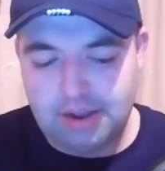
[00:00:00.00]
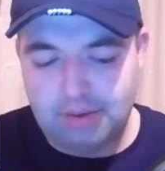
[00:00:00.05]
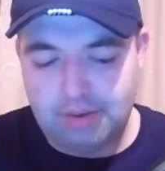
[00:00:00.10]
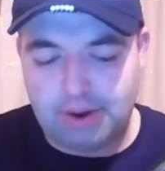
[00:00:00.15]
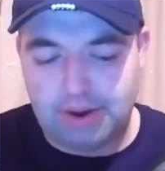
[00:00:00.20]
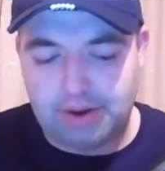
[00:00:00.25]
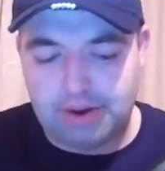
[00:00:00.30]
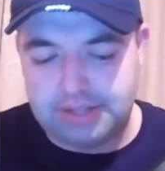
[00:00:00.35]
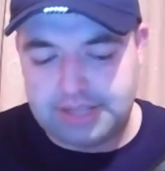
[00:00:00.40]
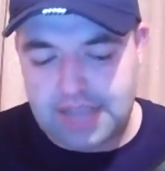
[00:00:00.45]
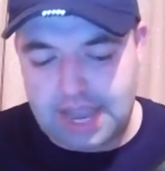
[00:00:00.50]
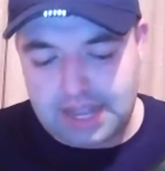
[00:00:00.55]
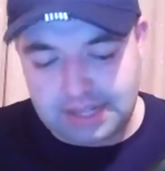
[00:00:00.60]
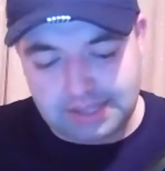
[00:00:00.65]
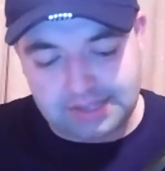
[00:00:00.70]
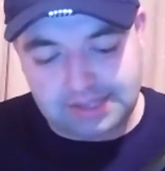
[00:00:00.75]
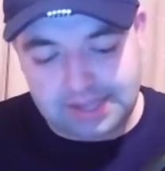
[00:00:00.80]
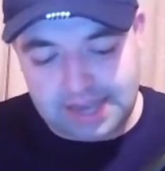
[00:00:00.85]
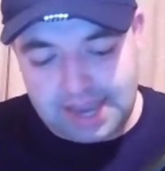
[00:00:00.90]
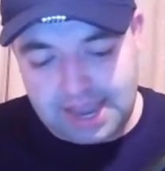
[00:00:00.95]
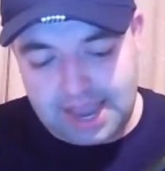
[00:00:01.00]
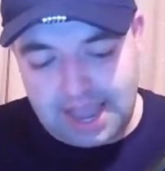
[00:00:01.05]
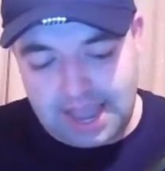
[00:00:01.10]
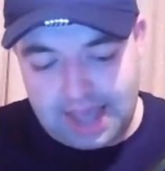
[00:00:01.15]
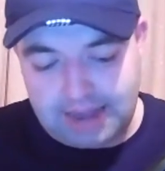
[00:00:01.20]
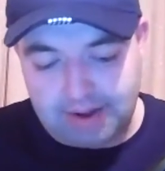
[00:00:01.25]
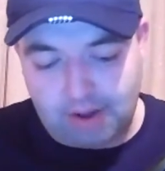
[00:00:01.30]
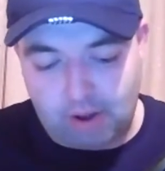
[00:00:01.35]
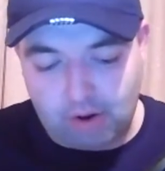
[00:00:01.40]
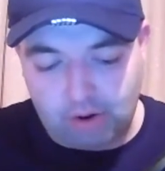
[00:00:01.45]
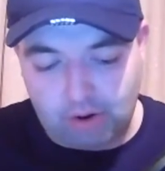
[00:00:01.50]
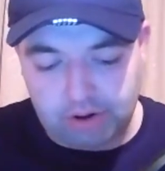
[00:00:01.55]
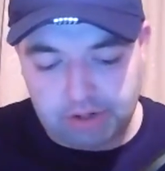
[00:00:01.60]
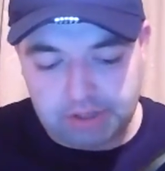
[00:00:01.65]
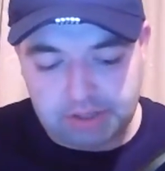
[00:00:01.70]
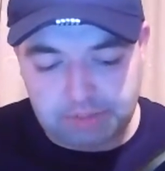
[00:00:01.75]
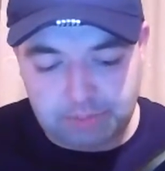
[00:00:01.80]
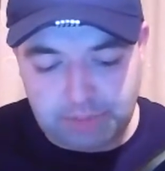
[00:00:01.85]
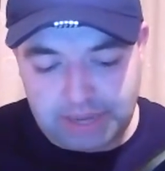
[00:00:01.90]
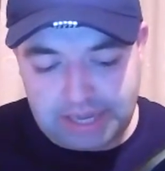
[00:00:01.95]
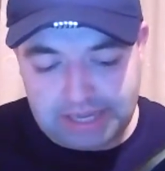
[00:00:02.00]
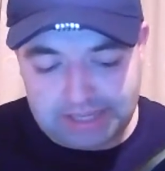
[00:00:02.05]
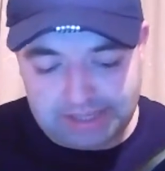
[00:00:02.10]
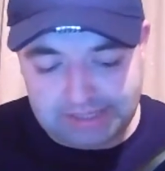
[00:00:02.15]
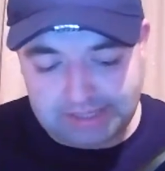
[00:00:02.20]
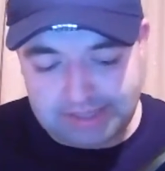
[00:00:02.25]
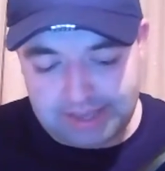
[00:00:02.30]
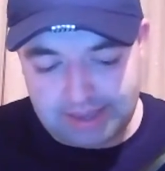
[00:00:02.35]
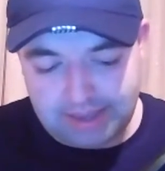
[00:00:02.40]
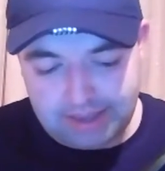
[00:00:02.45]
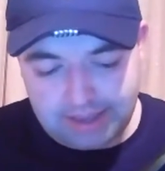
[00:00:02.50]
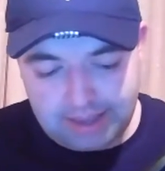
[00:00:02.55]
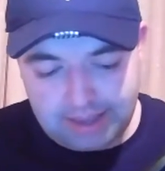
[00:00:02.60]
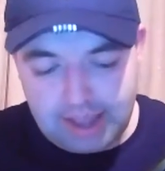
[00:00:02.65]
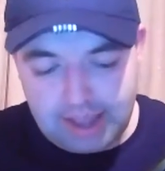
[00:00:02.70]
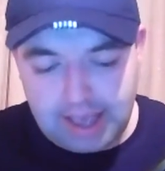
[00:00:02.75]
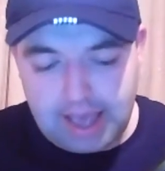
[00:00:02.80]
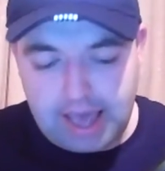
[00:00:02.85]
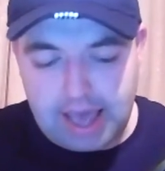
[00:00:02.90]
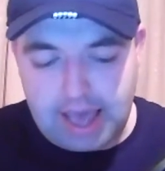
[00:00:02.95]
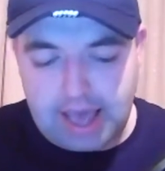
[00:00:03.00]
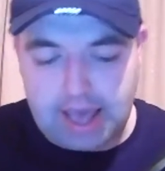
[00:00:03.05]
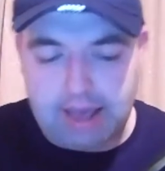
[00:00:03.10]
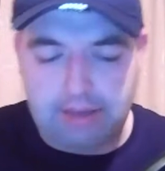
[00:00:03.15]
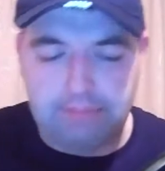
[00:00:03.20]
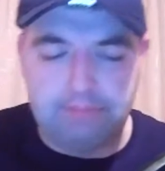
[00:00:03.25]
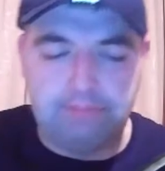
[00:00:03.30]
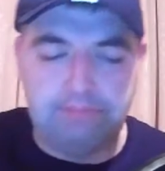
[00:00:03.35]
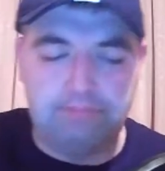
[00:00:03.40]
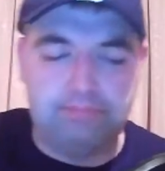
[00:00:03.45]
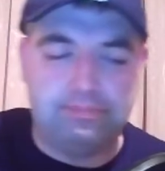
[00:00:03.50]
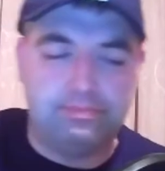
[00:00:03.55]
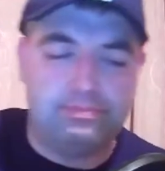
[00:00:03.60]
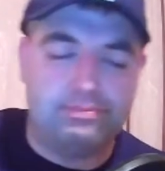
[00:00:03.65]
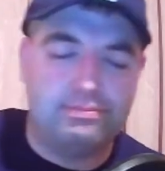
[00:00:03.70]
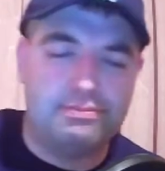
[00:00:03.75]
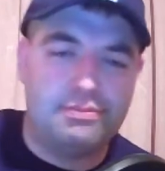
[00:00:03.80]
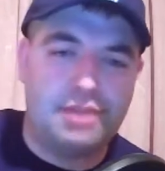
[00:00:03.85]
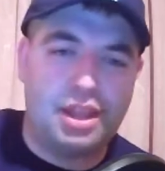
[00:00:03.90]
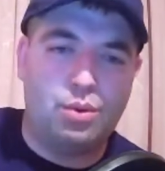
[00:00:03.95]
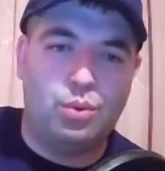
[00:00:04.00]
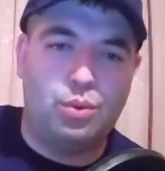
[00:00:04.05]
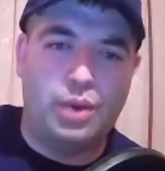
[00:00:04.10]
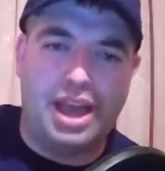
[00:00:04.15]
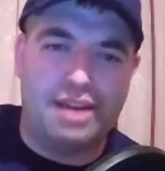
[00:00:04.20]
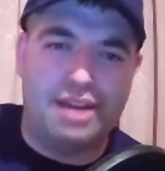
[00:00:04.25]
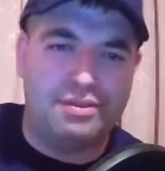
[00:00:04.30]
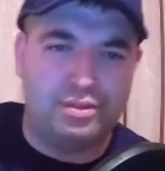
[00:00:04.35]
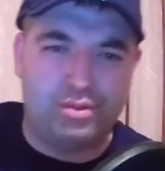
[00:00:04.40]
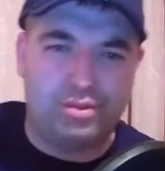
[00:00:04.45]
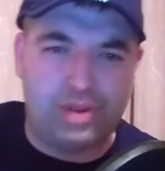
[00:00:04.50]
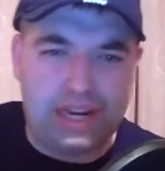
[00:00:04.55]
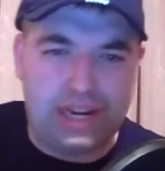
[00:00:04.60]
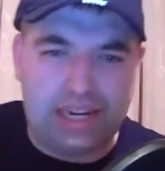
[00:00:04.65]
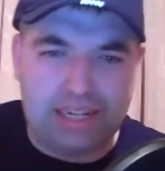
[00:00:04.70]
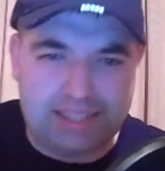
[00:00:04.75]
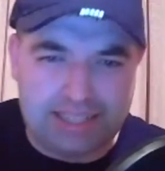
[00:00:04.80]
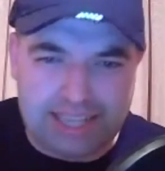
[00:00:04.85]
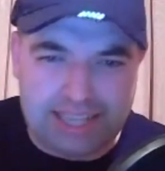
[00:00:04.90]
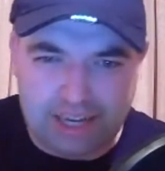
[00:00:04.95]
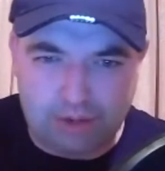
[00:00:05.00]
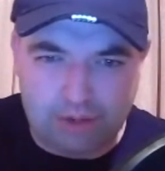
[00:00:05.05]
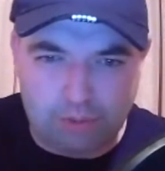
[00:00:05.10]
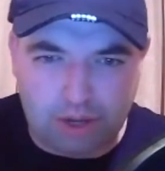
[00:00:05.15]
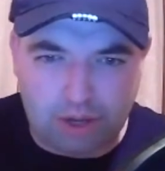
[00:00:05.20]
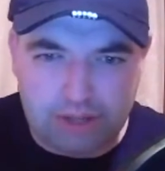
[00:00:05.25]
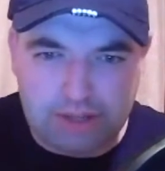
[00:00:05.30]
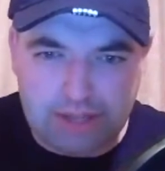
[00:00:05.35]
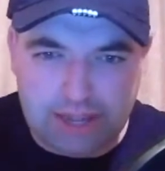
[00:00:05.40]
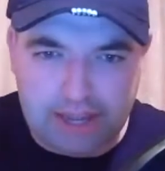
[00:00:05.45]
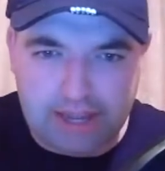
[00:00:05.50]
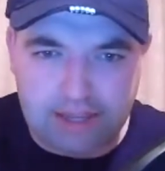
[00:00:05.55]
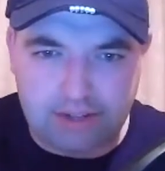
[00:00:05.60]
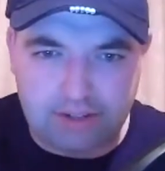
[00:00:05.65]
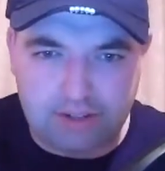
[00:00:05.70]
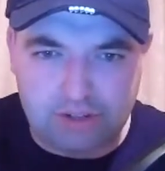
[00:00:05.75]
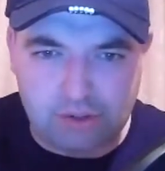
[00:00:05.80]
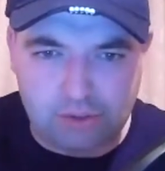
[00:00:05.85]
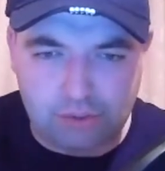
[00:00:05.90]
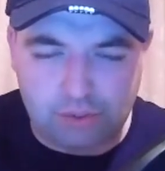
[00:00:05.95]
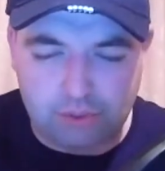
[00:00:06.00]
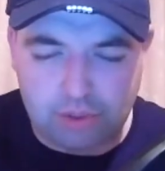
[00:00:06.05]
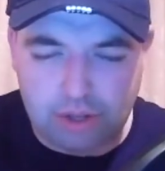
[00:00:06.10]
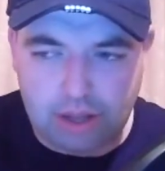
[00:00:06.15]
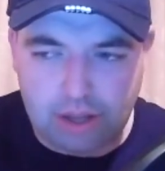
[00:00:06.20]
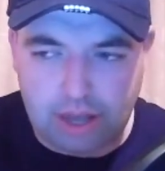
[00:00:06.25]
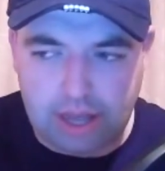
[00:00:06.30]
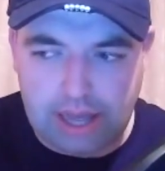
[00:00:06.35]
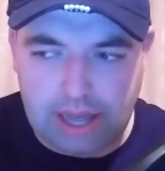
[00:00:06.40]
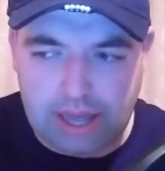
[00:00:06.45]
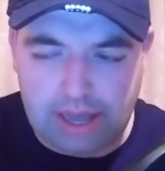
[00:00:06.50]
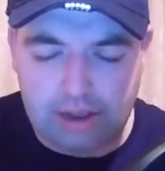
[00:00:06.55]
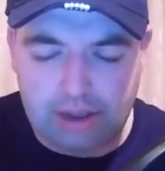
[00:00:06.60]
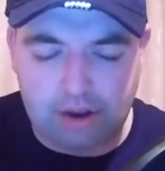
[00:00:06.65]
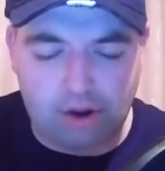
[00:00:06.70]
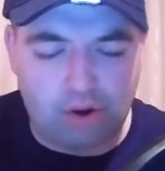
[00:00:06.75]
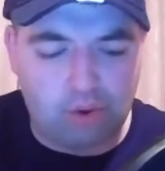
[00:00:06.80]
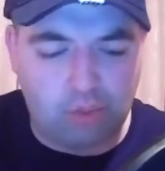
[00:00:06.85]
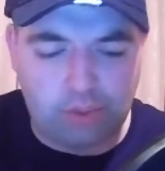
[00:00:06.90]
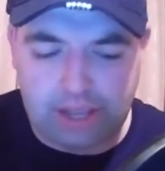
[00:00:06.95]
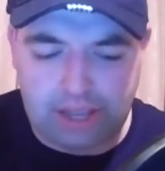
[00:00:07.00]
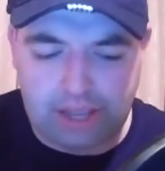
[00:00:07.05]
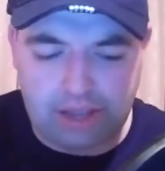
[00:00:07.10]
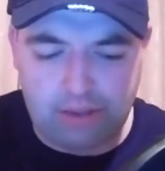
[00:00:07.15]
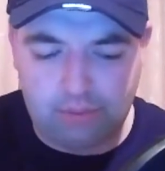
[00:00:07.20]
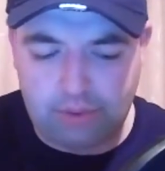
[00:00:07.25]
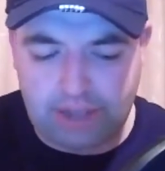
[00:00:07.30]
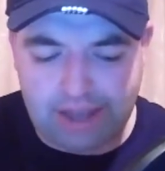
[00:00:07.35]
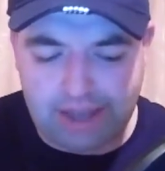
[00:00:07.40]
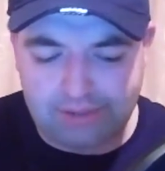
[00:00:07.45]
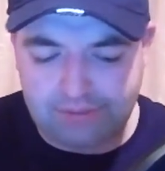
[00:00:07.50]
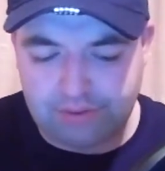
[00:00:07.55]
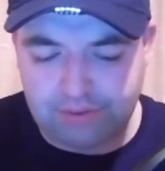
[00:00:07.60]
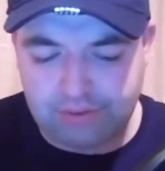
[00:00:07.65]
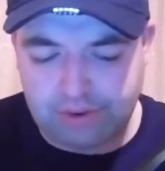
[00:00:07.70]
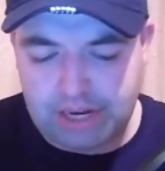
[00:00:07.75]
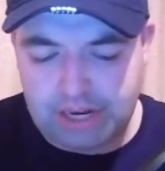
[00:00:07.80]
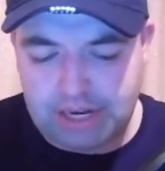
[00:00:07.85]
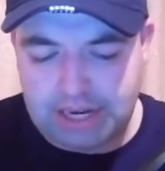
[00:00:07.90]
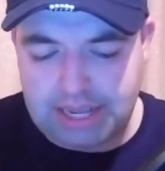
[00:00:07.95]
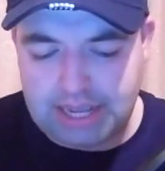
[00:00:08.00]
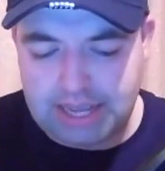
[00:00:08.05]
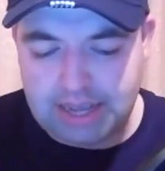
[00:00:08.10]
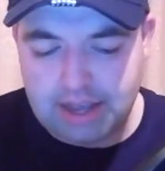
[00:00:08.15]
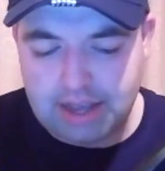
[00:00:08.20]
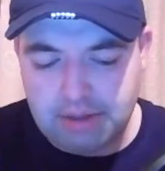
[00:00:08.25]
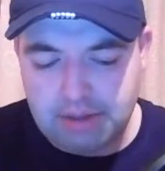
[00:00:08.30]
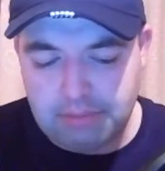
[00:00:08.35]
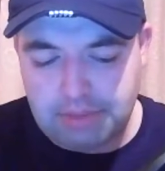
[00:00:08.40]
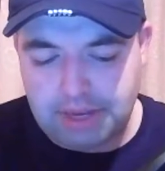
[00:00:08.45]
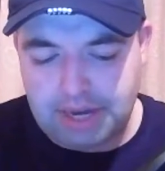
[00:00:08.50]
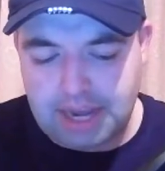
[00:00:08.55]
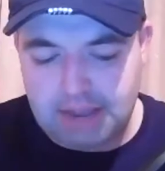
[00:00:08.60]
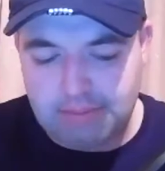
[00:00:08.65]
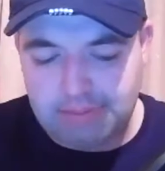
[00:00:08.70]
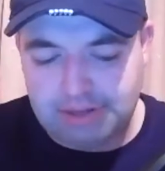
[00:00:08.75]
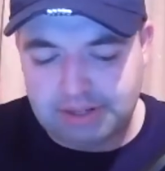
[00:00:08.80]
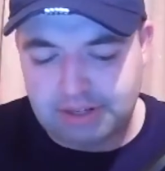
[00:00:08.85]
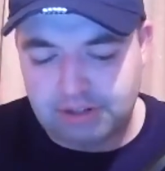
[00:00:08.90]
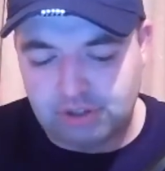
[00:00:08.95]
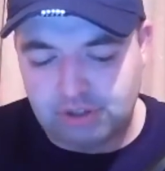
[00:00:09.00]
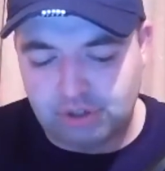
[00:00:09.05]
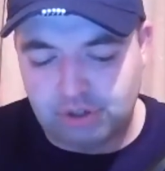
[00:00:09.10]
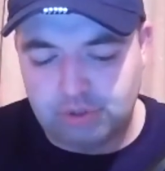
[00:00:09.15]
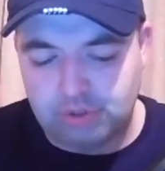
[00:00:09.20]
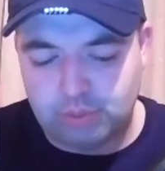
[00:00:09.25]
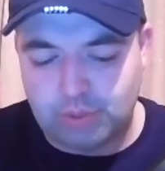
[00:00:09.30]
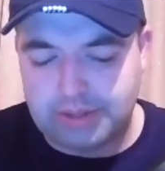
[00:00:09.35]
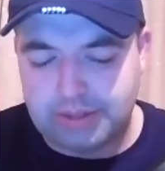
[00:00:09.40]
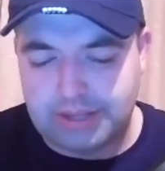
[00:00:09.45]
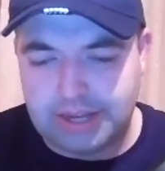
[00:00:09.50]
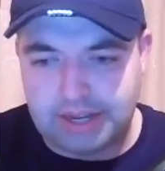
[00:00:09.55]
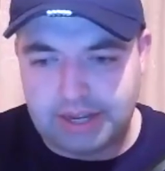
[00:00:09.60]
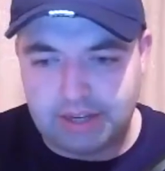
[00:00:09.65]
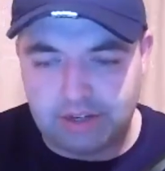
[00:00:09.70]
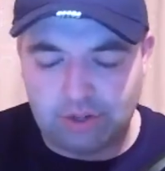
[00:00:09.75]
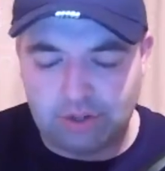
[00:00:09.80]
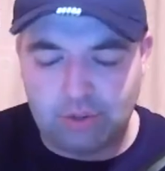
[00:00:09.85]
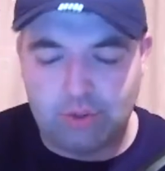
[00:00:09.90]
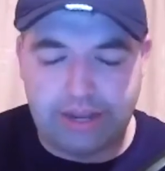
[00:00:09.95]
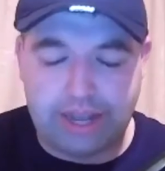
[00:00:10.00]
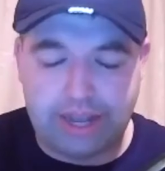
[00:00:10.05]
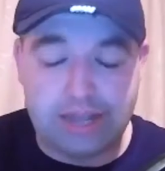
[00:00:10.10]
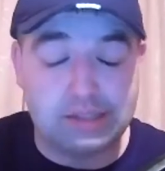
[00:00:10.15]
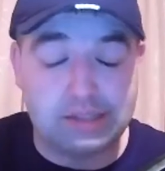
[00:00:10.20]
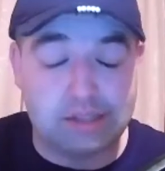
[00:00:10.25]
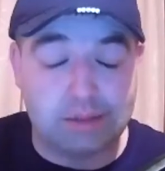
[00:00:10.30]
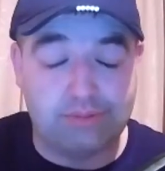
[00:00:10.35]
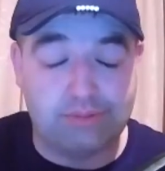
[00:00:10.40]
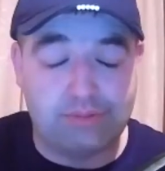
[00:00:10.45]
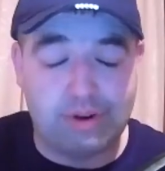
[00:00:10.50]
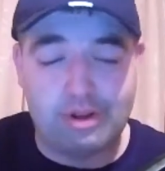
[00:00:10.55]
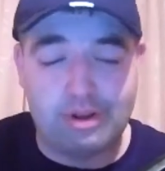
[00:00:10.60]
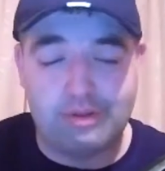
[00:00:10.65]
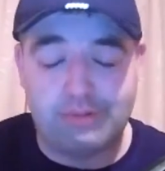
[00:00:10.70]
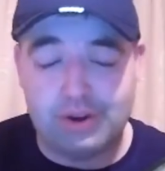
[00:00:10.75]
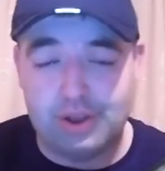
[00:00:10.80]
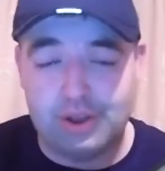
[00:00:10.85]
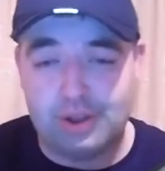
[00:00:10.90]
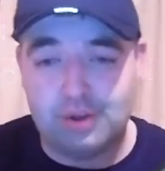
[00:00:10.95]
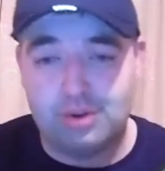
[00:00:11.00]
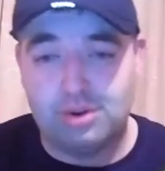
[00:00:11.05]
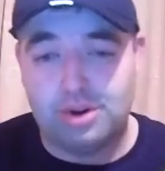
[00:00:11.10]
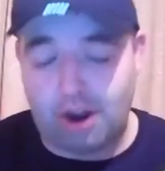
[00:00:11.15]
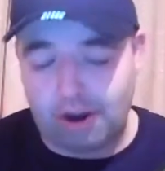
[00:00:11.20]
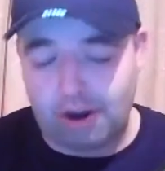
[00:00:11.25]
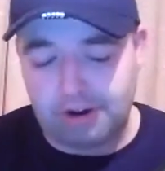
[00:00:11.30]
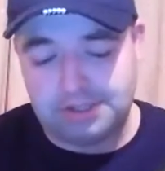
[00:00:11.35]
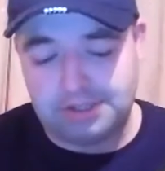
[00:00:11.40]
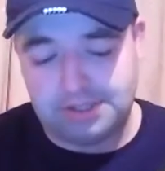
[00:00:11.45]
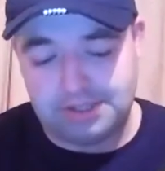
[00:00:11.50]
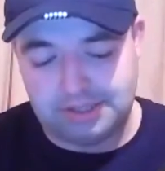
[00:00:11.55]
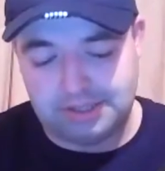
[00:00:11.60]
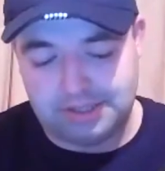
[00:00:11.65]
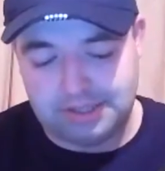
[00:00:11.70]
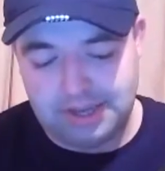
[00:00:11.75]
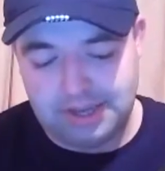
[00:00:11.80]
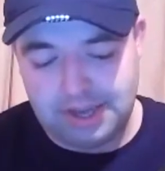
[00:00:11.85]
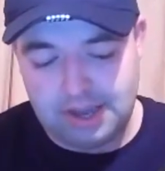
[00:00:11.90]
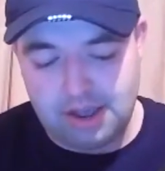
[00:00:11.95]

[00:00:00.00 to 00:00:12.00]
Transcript: Whereas Hen C and Horse Peast, we haven't really seen what they can do. Or we haven't really been able to judge what they can do against some very, very good horses.